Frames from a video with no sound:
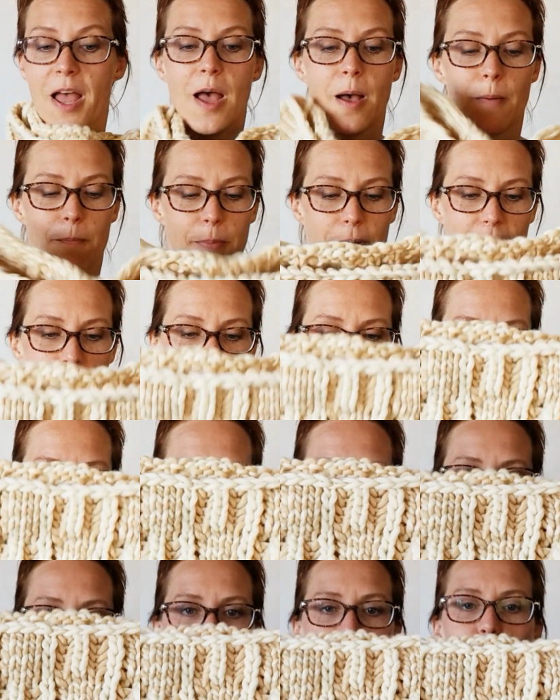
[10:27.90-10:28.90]
But
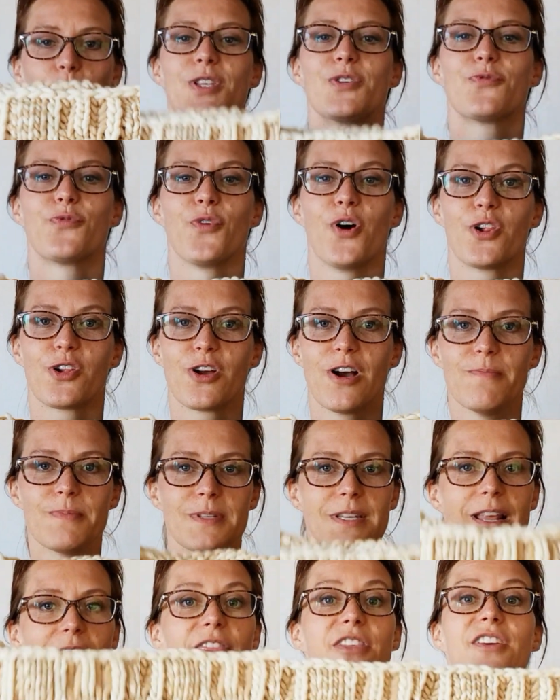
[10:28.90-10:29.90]
once fall comes,
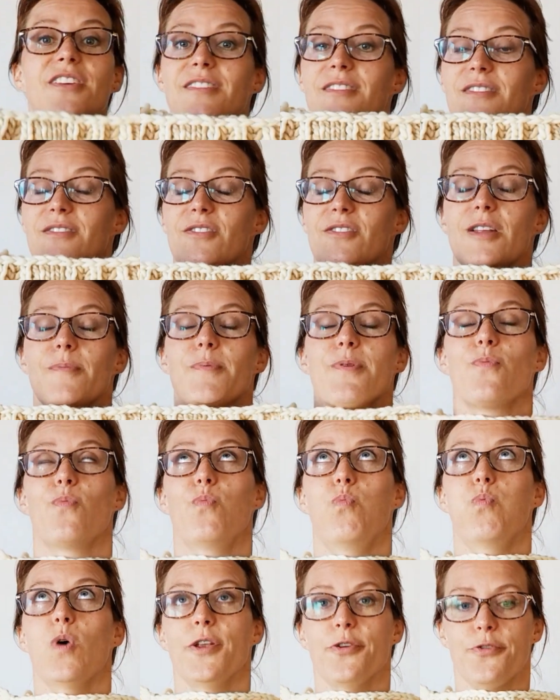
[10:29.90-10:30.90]
this is going to be
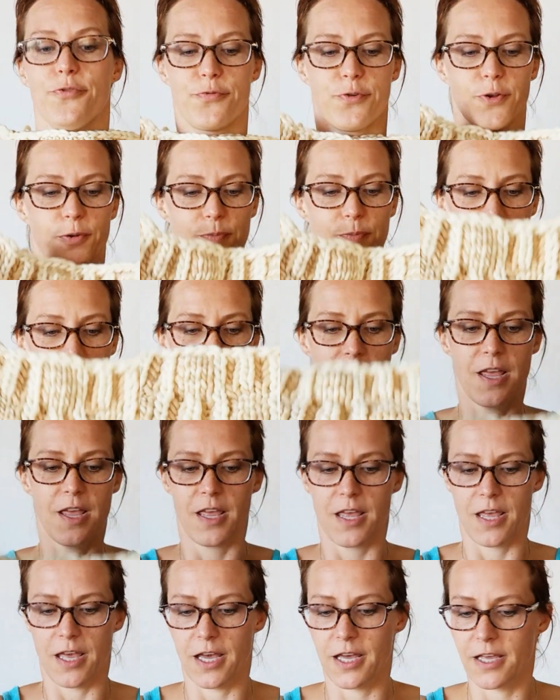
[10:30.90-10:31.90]
wonderful.
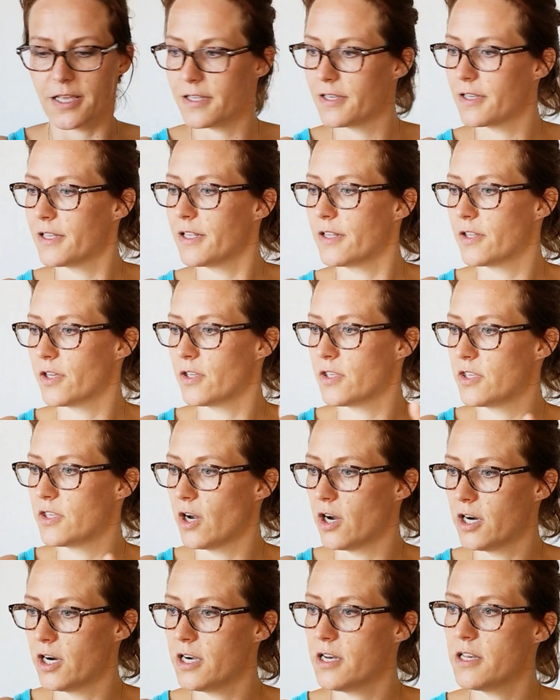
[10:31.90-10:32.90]
The
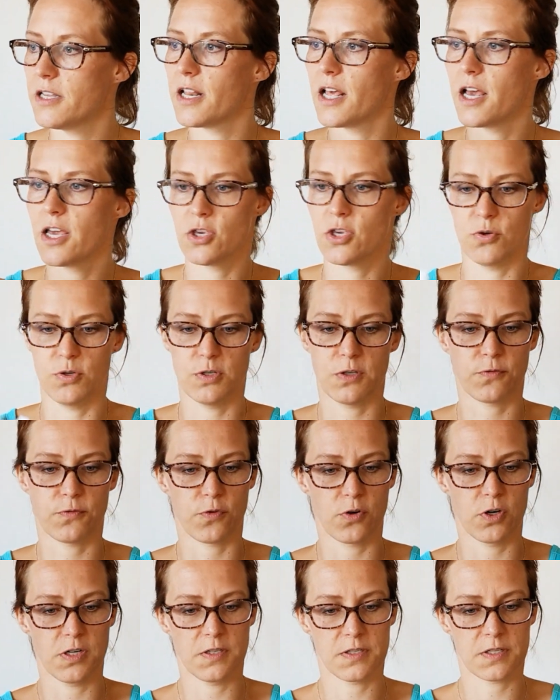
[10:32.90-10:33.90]
yarn that I used for
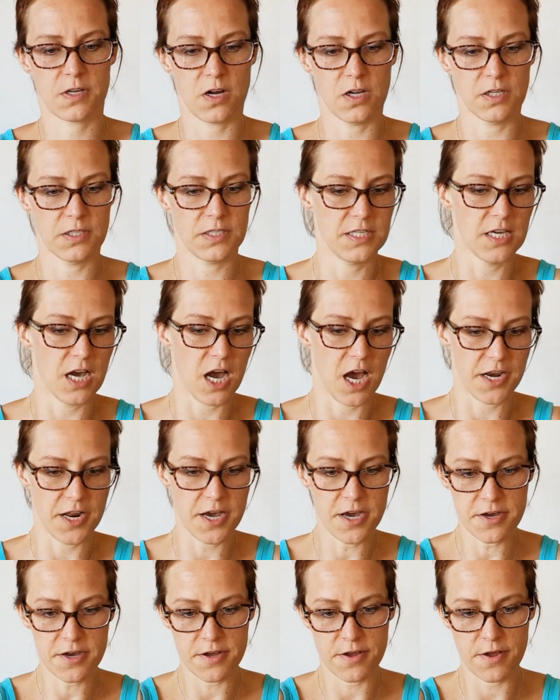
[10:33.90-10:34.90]
it is called Yana
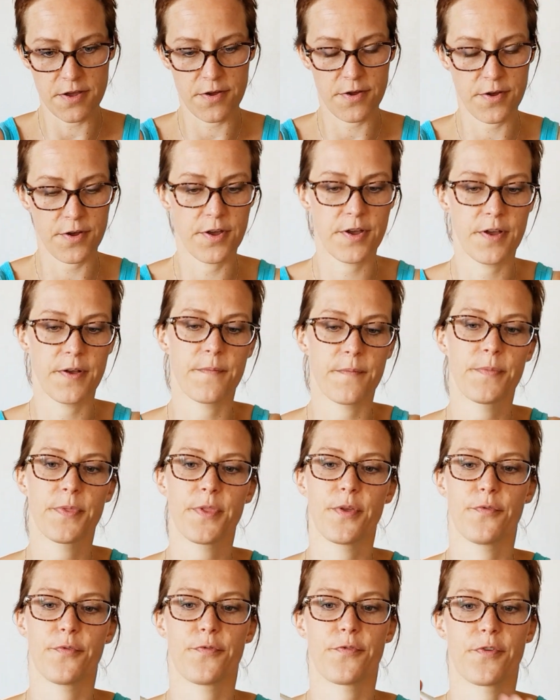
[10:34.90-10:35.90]

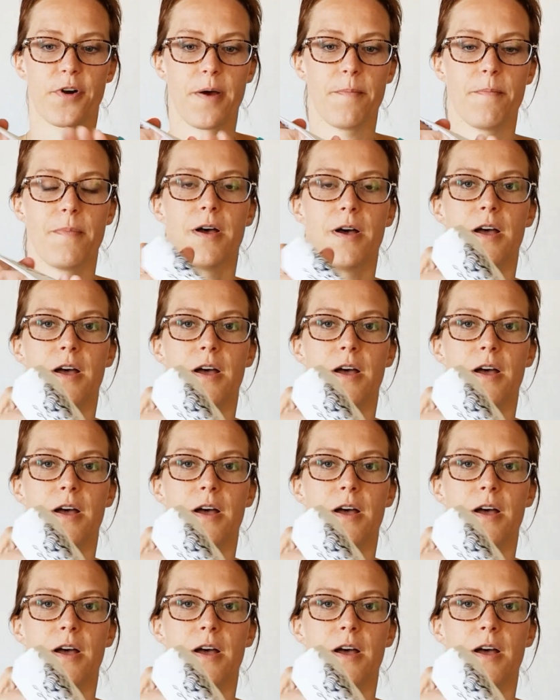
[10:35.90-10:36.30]
from